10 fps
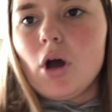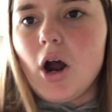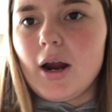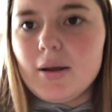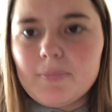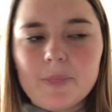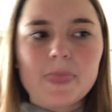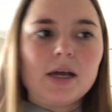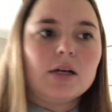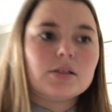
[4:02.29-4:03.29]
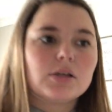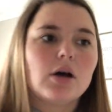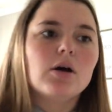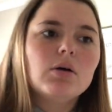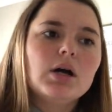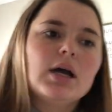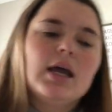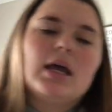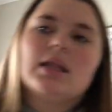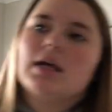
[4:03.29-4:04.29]
All right, so,
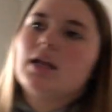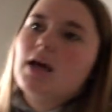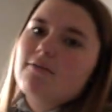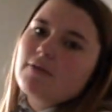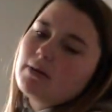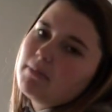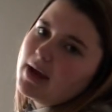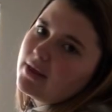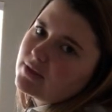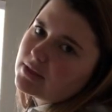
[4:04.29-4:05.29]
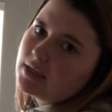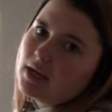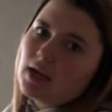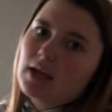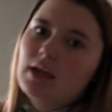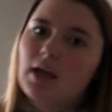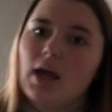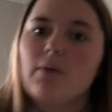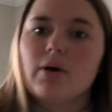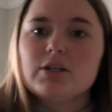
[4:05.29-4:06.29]
and then for math today,
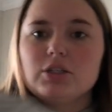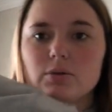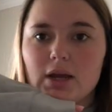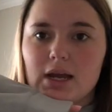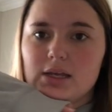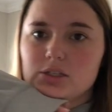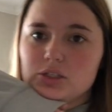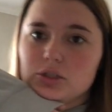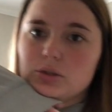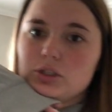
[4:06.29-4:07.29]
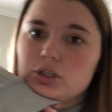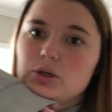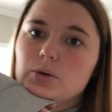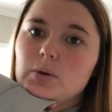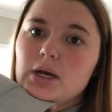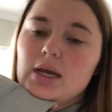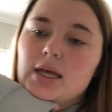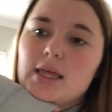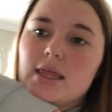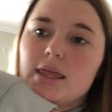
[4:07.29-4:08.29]
I want you guys to do
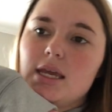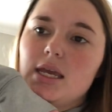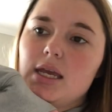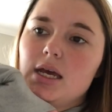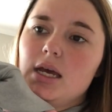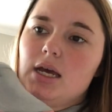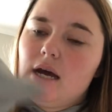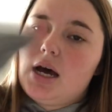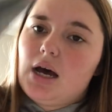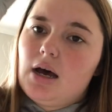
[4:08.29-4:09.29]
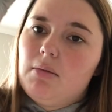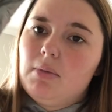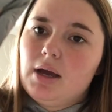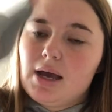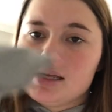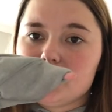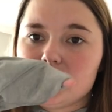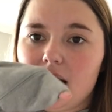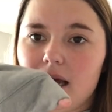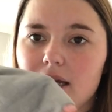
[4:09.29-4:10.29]
the um,
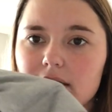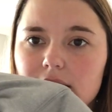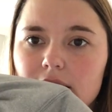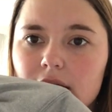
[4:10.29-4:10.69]
assigned